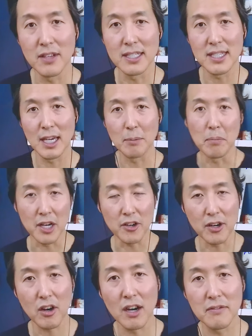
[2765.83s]
let's say,
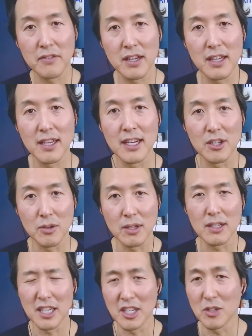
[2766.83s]
butter coffee, that you
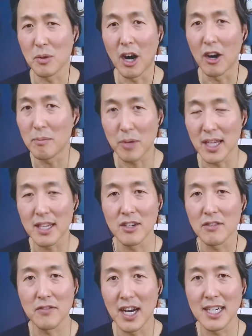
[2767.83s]
that you aren't breaking
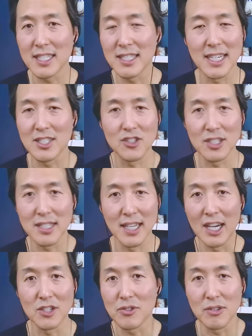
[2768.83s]
your fast, and that's just
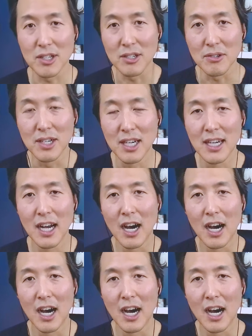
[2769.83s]
not true.